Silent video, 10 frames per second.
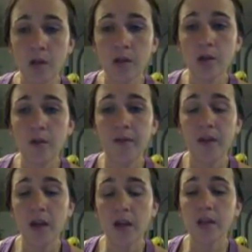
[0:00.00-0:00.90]
so that
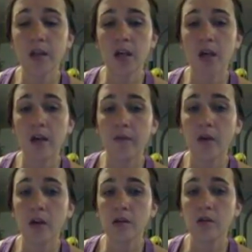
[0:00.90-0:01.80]
they can see if
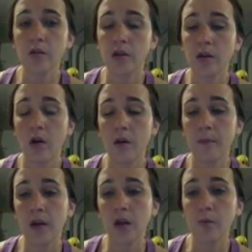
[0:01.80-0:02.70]
students are
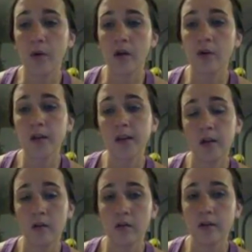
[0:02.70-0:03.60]
making progress
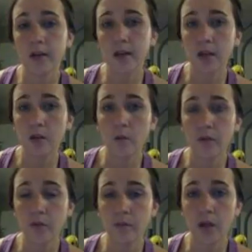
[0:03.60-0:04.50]
and are succeeding
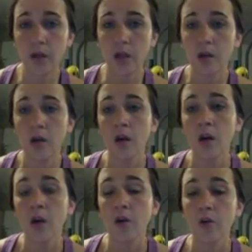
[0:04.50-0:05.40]
with the reading
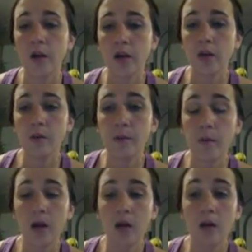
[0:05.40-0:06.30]
curriculum that
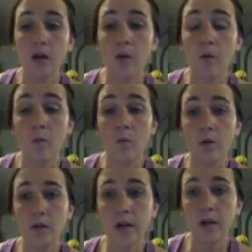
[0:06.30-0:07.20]
we
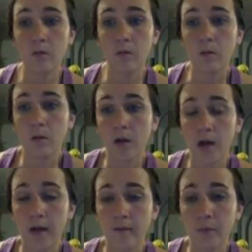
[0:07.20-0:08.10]
will get or
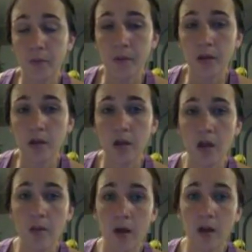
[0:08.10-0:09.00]
have implemented.
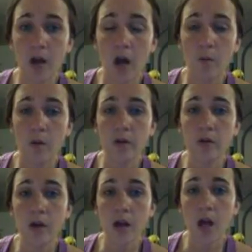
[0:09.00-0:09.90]
And then I want to
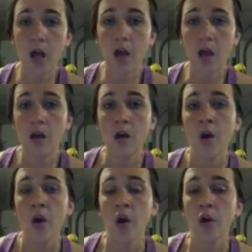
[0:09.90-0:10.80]
create a
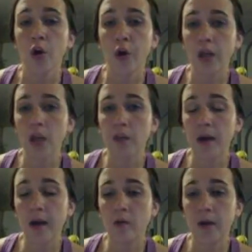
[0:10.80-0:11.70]
curriculum
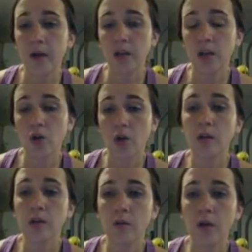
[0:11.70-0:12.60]
guide or a pacing
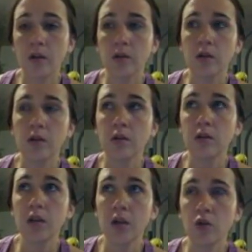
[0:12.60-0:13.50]
chart so that
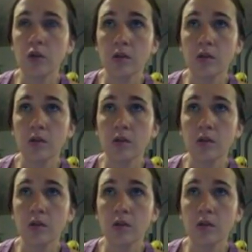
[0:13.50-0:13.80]
teachers